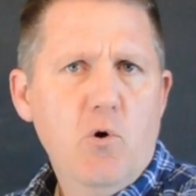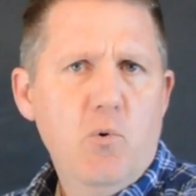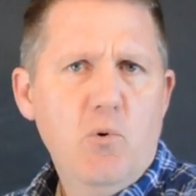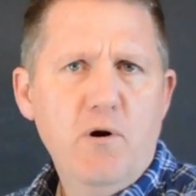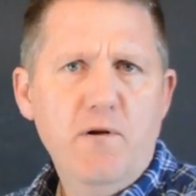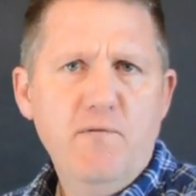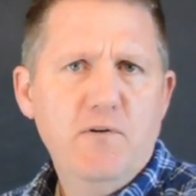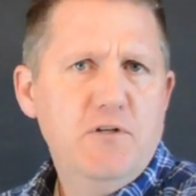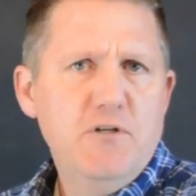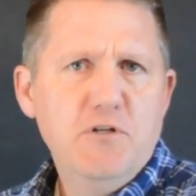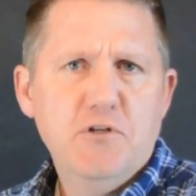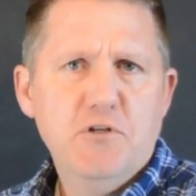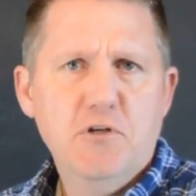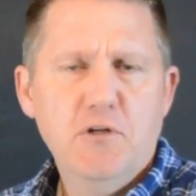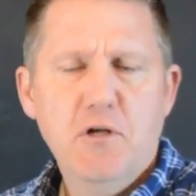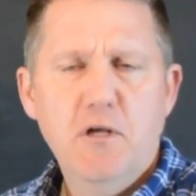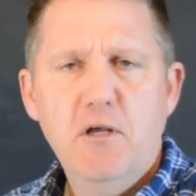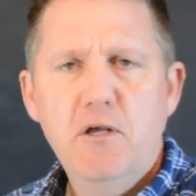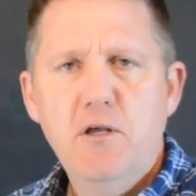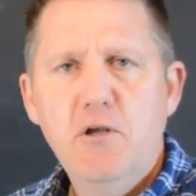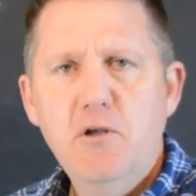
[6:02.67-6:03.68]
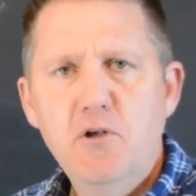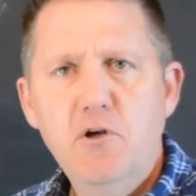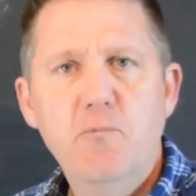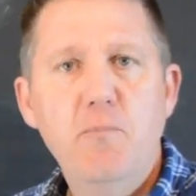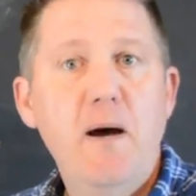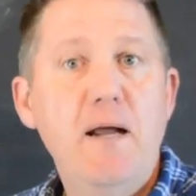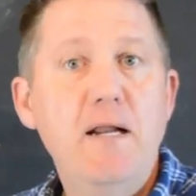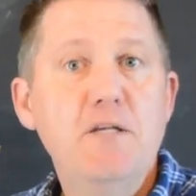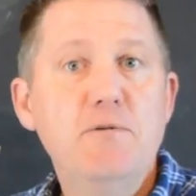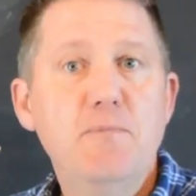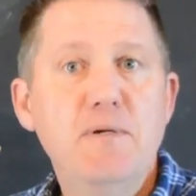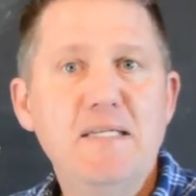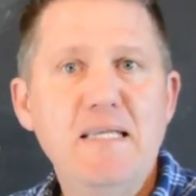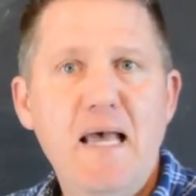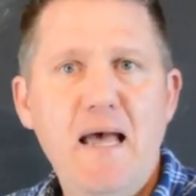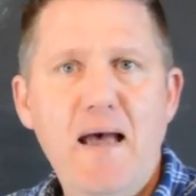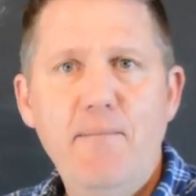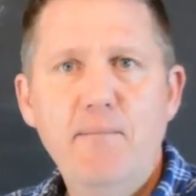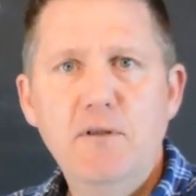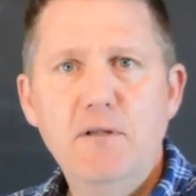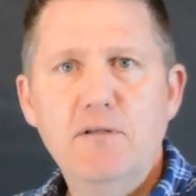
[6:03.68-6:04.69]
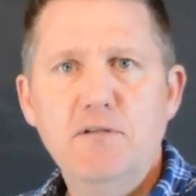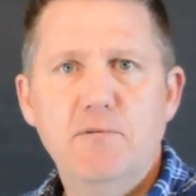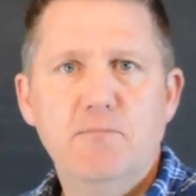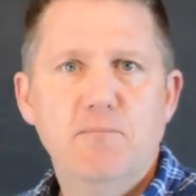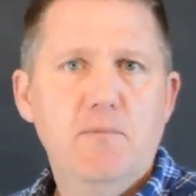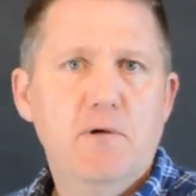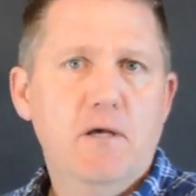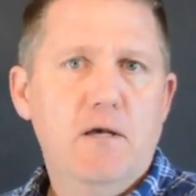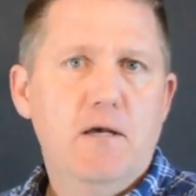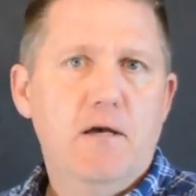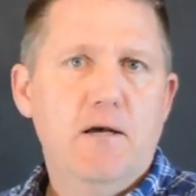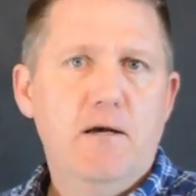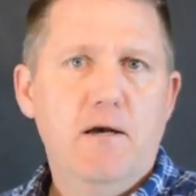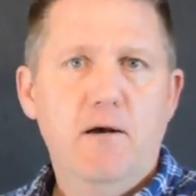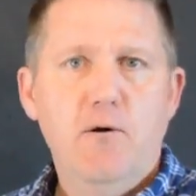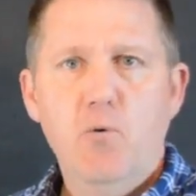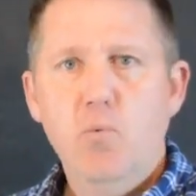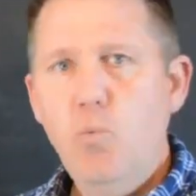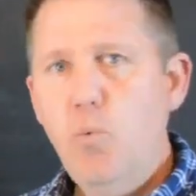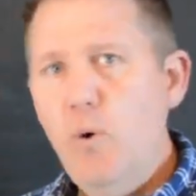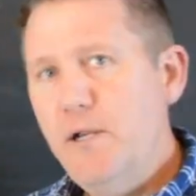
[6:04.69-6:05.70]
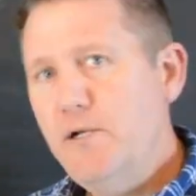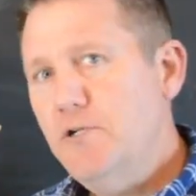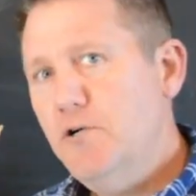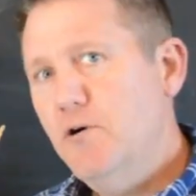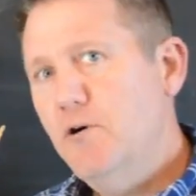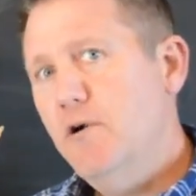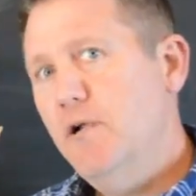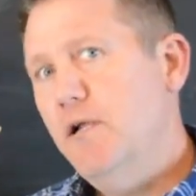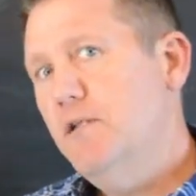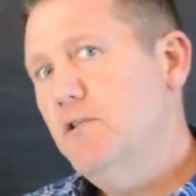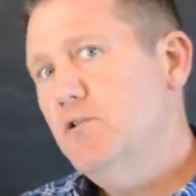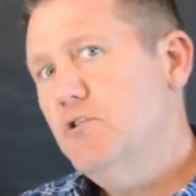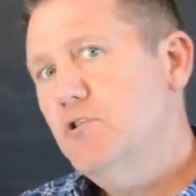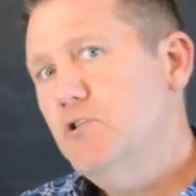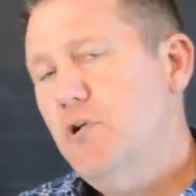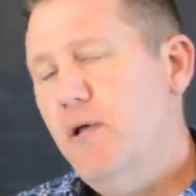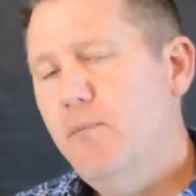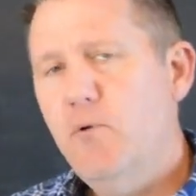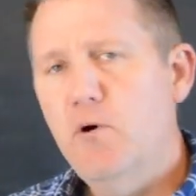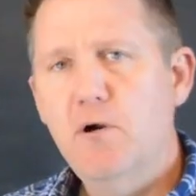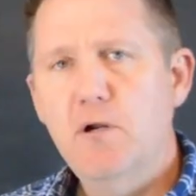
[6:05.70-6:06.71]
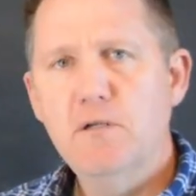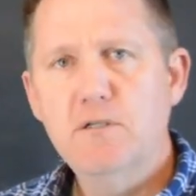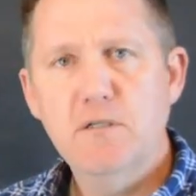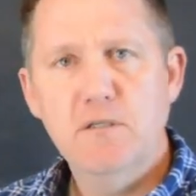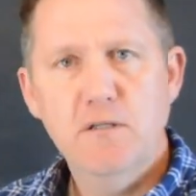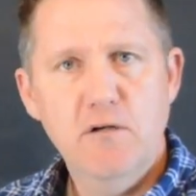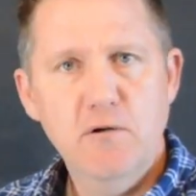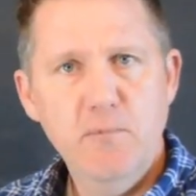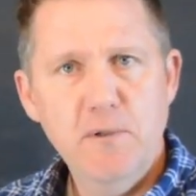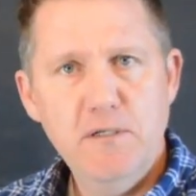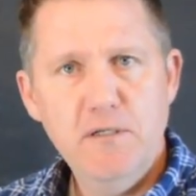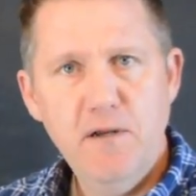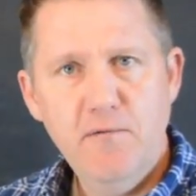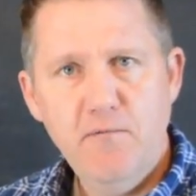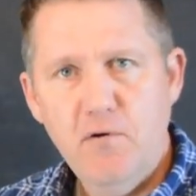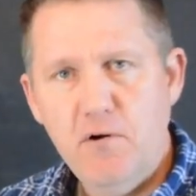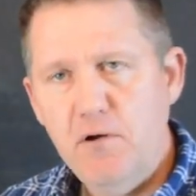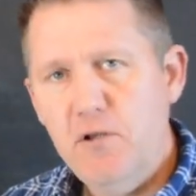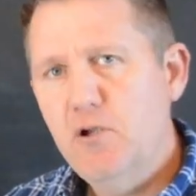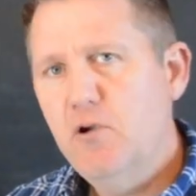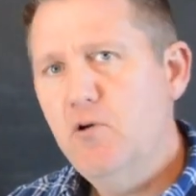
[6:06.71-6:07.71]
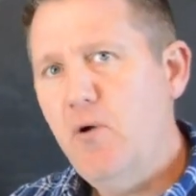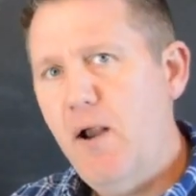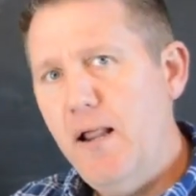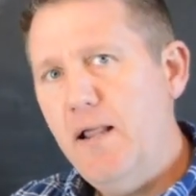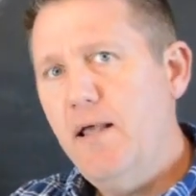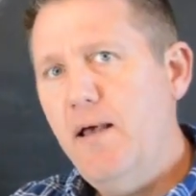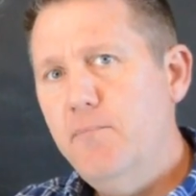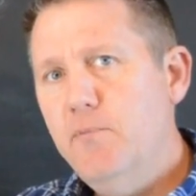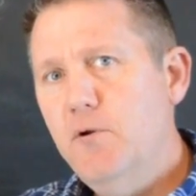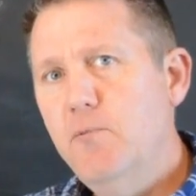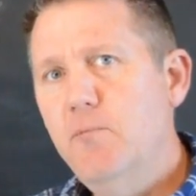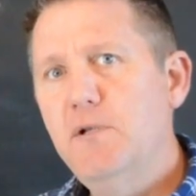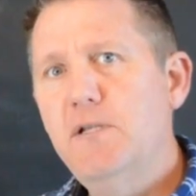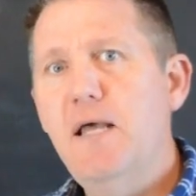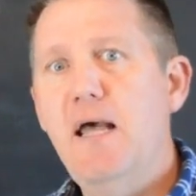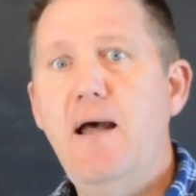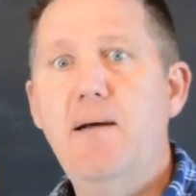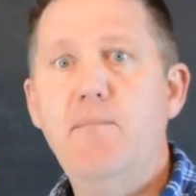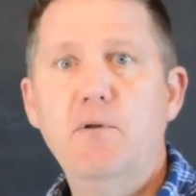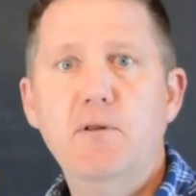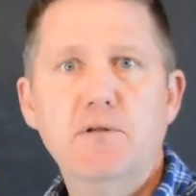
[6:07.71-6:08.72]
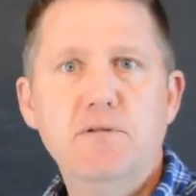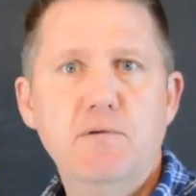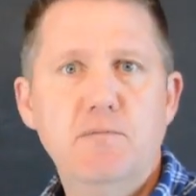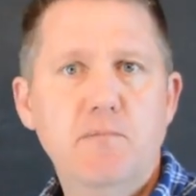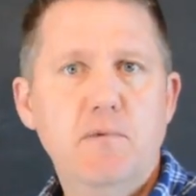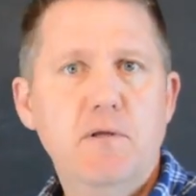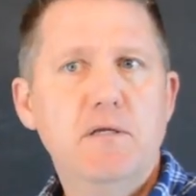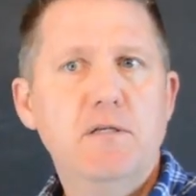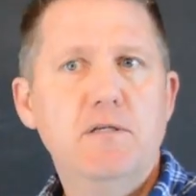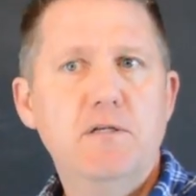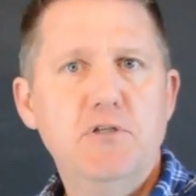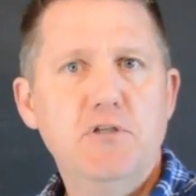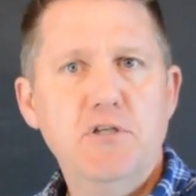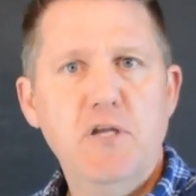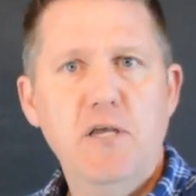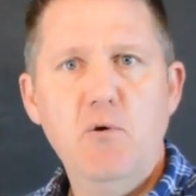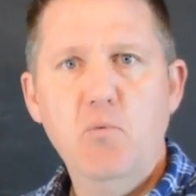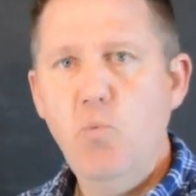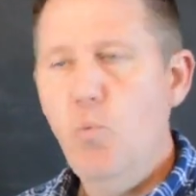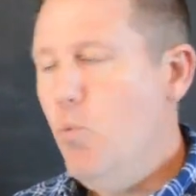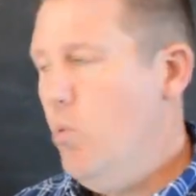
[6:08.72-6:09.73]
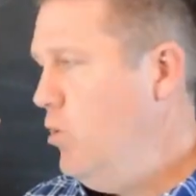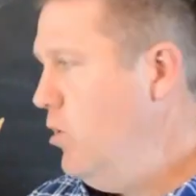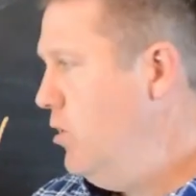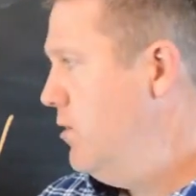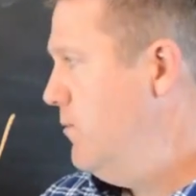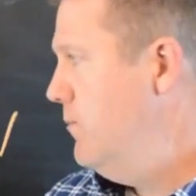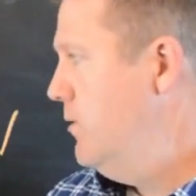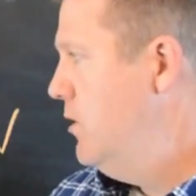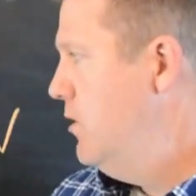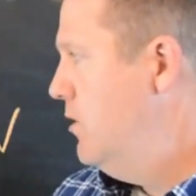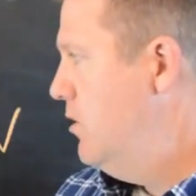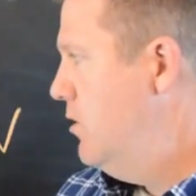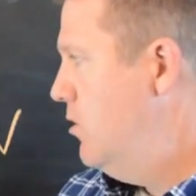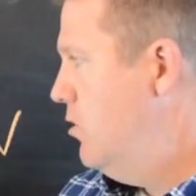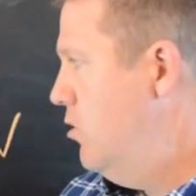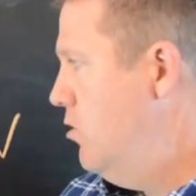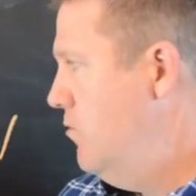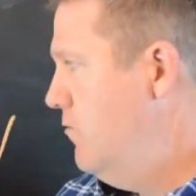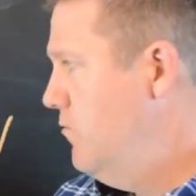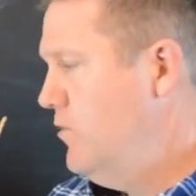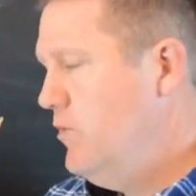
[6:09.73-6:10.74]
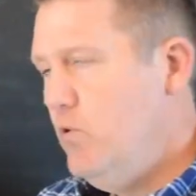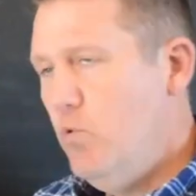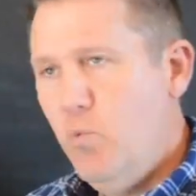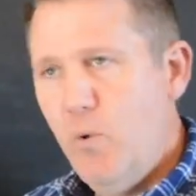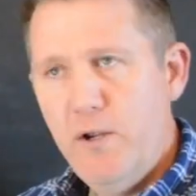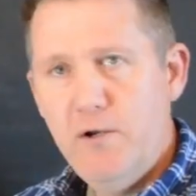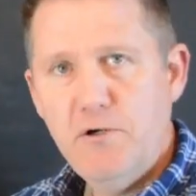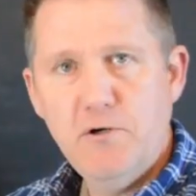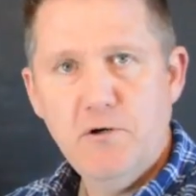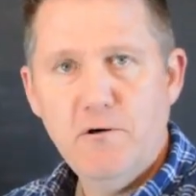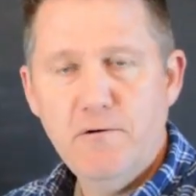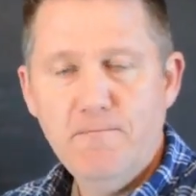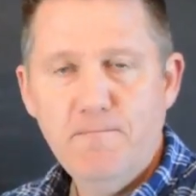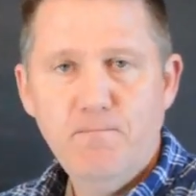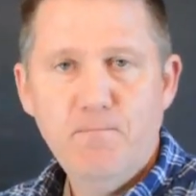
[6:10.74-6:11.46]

Or even just your body's metabolism. Winter and summer is a little bit different. You crank up your metabolism to stay warm over the winter.